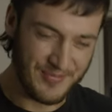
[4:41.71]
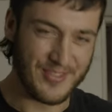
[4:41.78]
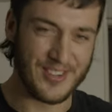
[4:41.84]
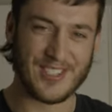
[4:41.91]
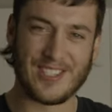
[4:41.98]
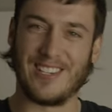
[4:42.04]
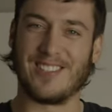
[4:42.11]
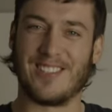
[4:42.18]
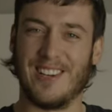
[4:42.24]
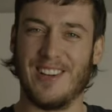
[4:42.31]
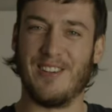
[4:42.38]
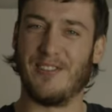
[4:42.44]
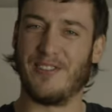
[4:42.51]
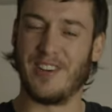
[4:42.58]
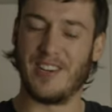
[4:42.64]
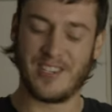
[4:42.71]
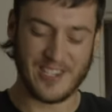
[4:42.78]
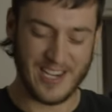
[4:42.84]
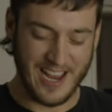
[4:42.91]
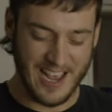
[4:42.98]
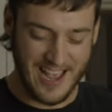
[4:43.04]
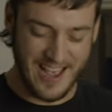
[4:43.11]
It's such a little fish.
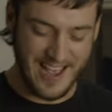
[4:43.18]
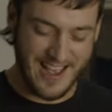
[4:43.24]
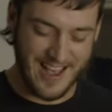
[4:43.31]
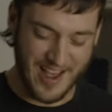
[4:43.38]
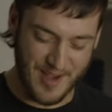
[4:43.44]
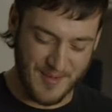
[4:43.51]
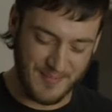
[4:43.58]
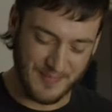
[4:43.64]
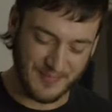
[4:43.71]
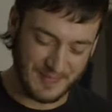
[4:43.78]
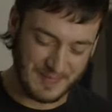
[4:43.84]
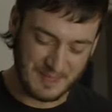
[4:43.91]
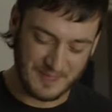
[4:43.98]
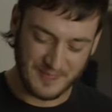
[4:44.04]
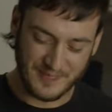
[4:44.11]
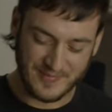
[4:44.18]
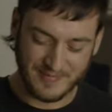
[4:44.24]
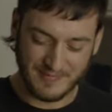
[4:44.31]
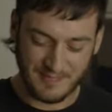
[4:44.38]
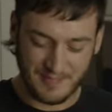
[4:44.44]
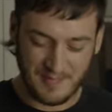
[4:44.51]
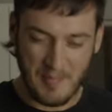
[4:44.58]
Um,
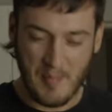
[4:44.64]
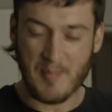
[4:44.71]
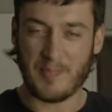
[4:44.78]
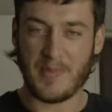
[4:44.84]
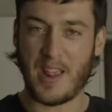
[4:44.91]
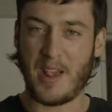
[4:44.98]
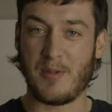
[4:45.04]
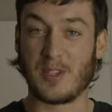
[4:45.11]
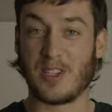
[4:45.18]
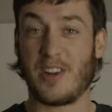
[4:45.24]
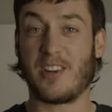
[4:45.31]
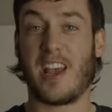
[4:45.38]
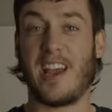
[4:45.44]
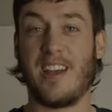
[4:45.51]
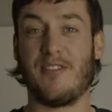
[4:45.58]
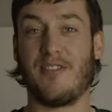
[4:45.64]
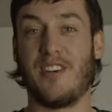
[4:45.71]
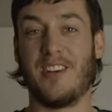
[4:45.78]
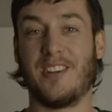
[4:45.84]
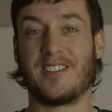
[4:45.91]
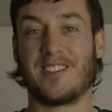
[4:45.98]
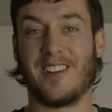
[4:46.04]
it was okay at
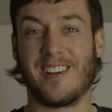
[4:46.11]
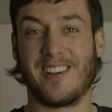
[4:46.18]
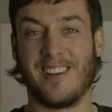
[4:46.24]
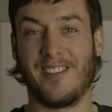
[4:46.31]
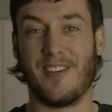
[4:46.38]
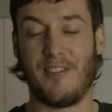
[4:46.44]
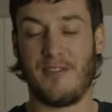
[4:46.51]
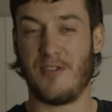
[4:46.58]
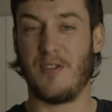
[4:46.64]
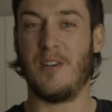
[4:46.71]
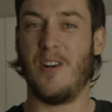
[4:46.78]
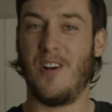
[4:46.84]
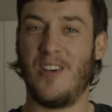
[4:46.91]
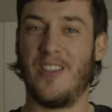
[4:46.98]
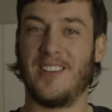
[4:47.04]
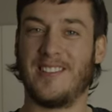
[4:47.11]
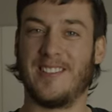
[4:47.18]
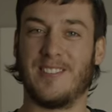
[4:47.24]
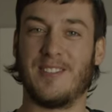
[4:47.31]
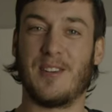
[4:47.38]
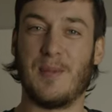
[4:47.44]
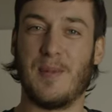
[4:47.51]
first. Like, I, I thought, oh, this
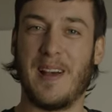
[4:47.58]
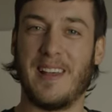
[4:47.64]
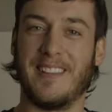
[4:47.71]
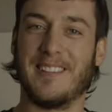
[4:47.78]
isn't too bad.